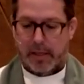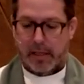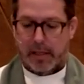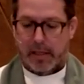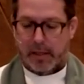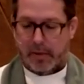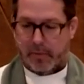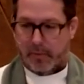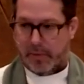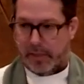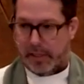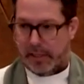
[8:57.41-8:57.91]

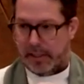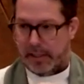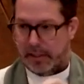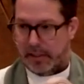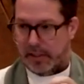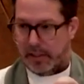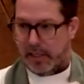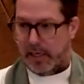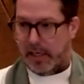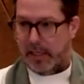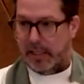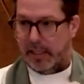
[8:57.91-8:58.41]
was
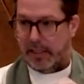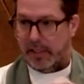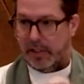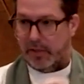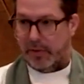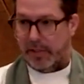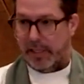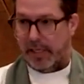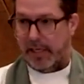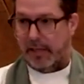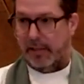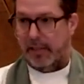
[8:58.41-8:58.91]
knowledge
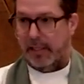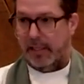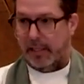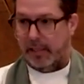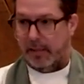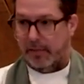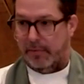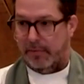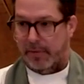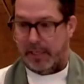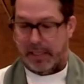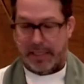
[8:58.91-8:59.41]
without
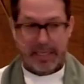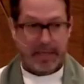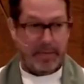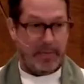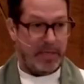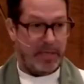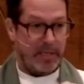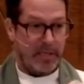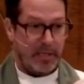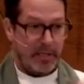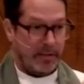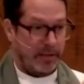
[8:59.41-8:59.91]
love. The
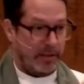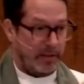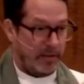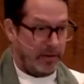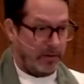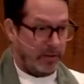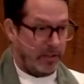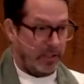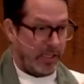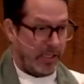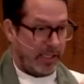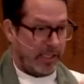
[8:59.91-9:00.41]
demons all know who
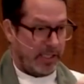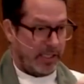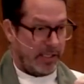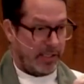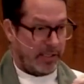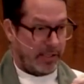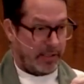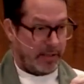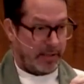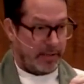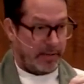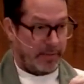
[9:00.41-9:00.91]
Jesus
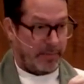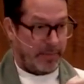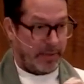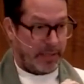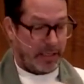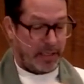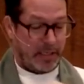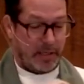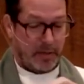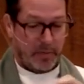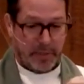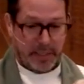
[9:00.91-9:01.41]
are. They
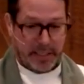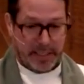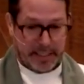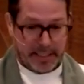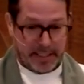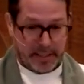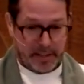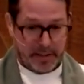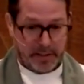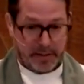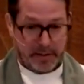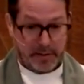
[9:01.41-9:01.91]
know what he
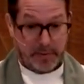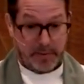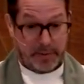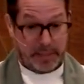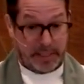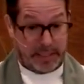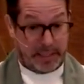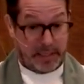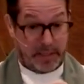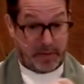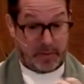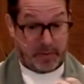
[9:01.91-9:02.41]
can do.
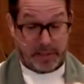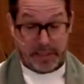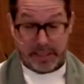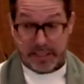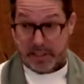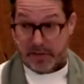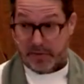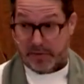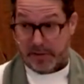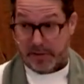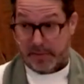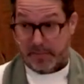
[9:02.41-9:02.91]
They know where he's
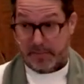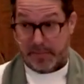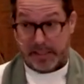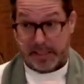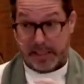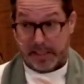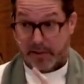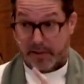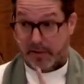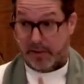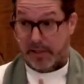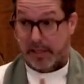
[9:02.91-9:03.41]
from, but
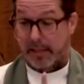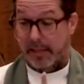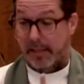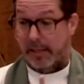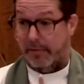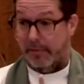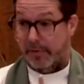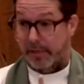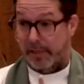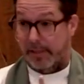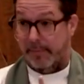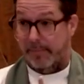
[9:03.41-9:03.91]
they do not
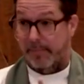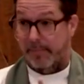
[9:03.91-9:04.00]
love him.